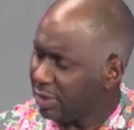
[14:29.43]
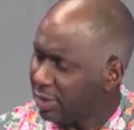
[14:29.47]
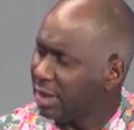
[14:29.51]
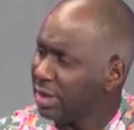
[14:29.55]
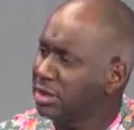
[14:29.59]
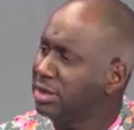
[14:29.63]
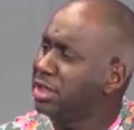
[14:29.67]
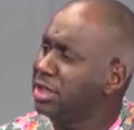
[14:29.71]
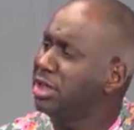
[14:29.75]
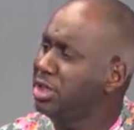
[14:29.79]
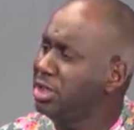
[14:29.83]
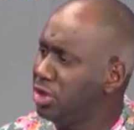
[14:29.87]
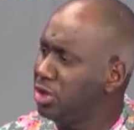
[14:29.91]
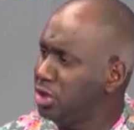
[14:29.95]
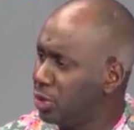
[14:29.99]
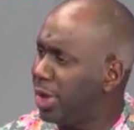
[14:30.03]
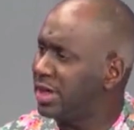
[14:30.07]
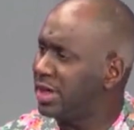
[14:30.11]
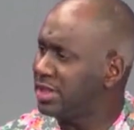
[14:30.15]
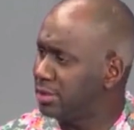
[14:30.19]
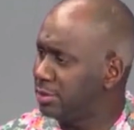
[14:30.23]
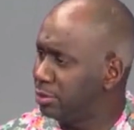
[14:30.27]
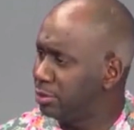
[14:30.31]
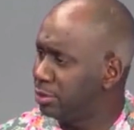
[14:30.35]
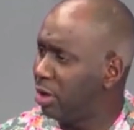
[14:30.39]
to the
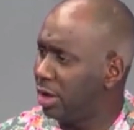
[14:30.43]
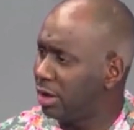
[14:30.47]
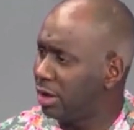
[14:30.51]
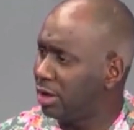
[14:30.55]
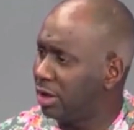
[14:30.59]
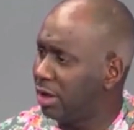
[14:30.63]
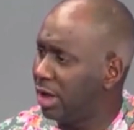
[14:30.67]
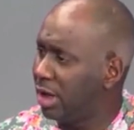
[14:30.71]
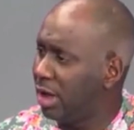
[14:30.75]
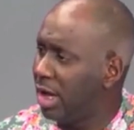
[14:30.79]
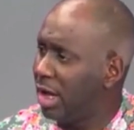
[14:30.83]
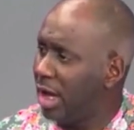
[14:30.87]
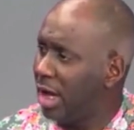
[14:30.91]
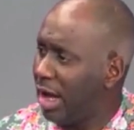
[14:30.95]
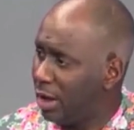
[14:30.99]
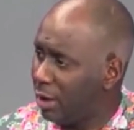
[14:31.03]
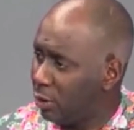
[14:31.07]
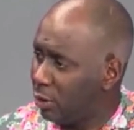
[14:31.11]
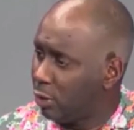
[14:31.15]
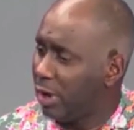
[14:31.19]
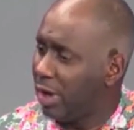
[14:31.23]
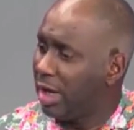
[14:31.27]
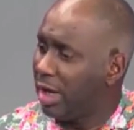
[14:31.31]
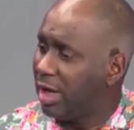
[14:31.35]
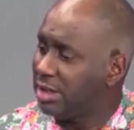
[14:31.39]
US model, uh,
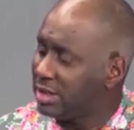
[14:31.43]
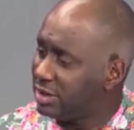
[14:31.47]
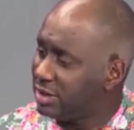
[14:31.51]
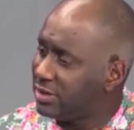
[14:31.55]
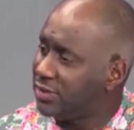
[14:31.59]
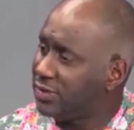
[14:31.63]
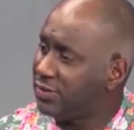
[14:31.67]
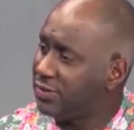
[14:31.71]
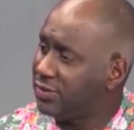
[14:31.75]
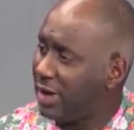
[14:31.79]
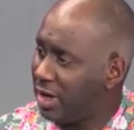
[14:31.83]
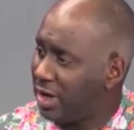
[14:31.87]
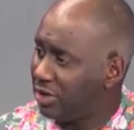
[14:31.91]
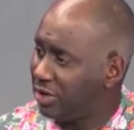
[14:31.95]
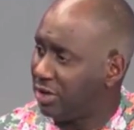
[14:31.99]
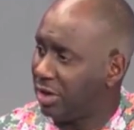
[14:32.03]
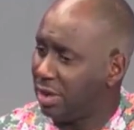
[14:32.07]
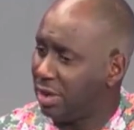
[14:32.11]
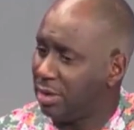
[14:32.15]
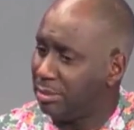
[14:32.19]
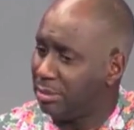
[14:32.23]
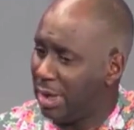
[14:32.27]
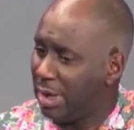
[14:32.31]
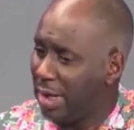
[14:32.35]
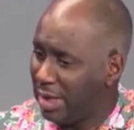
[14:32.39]
where it is
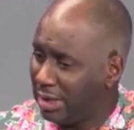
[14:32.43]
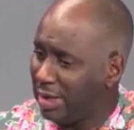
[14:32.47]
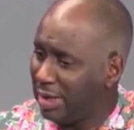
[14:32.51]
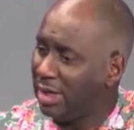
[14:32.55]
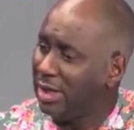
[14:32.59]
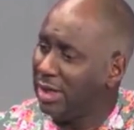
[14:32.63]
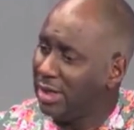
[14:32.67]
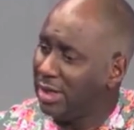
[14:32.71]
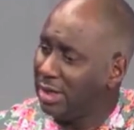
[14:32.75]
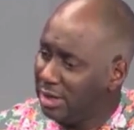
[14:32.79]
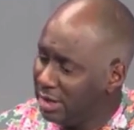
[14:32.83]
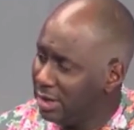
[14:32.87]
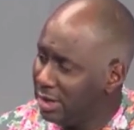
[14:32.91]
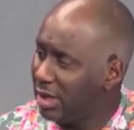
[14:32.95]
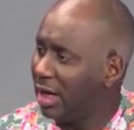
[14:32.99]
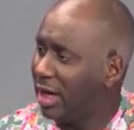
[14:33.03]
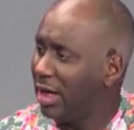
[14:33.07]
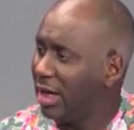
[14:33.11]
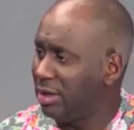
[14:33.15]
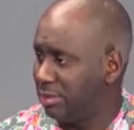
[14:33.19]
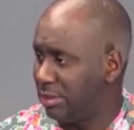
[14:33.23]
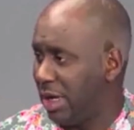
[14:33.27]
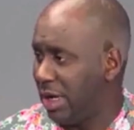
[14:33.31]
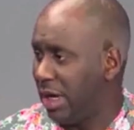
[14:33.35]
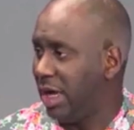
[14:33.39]
fashioned by the leader
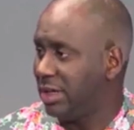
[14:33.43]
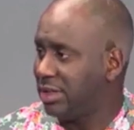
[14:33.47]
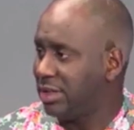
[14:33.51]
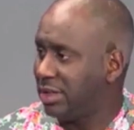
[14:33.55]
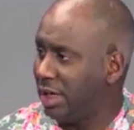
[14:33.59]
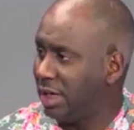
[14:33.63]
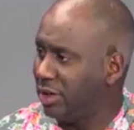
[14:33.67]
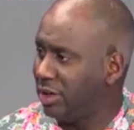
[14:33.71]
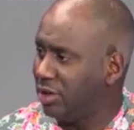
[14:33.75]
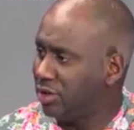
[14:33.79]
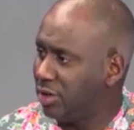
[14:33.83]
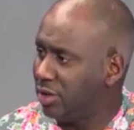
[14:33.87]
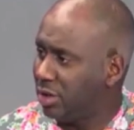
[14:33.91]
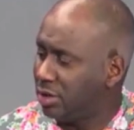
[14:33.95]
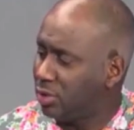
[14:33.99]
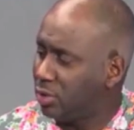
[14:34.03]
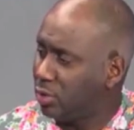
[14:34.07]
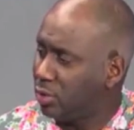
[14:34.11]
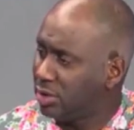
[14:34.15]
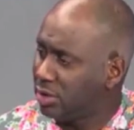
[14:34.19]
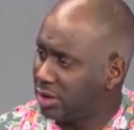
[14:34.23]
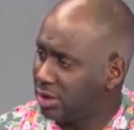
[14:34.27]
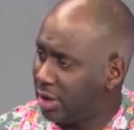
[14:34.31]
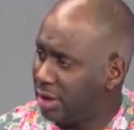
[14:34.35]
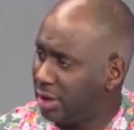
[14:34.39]
and by extension
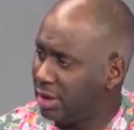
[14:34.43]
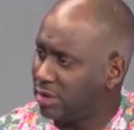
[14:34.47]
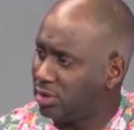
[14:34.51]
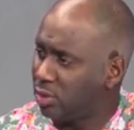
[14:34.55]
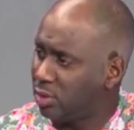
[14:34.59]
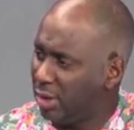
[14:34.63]
those others.